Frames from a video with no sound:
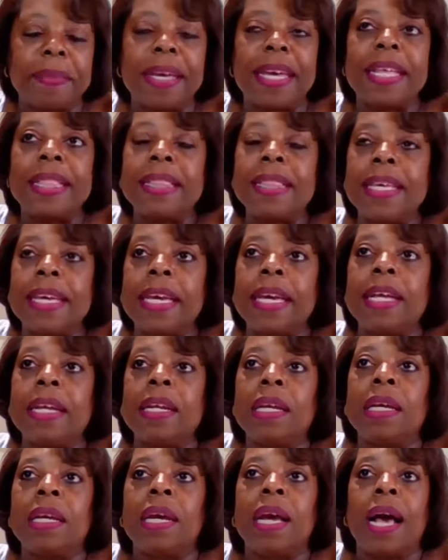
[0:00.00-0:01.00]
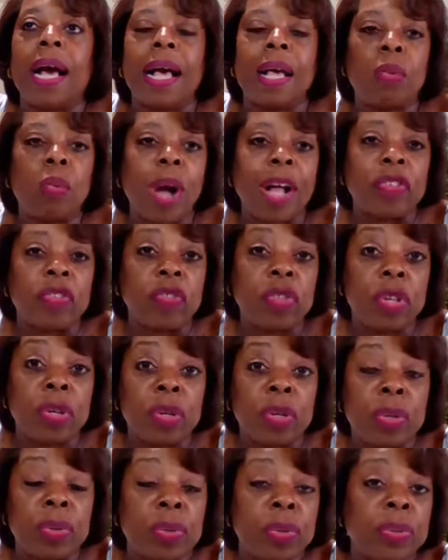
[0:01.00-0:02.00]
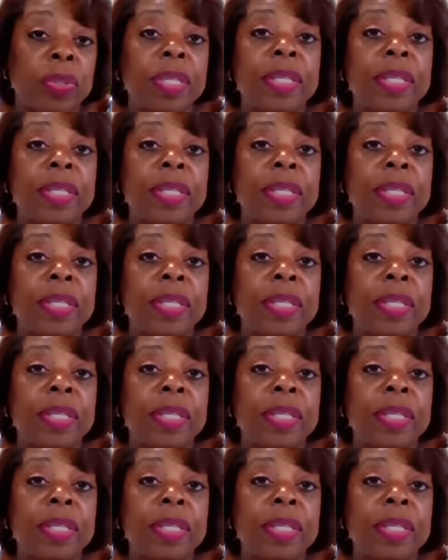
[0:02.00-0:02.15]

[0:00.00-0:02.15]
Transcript: And then I watched the news,